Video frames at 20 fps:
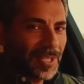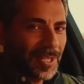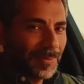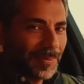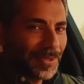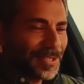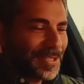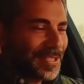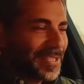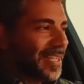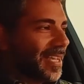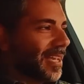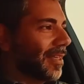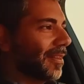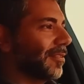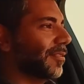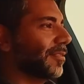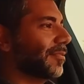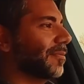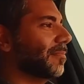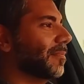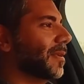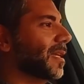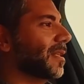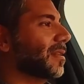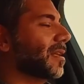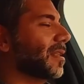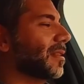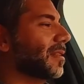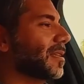numbers together mean
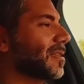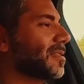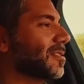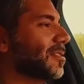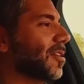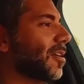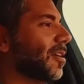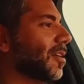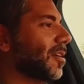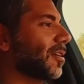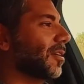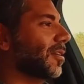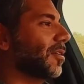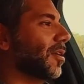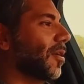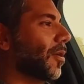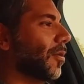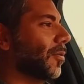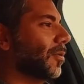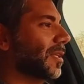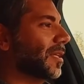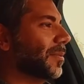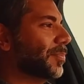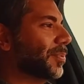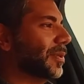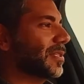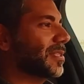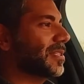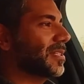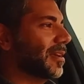that this car only
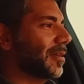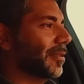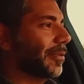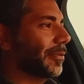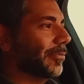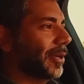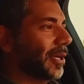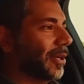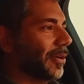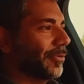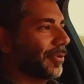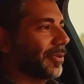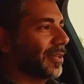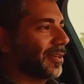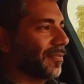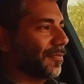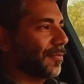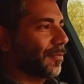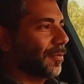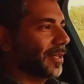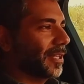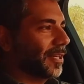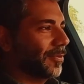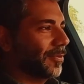puts out 340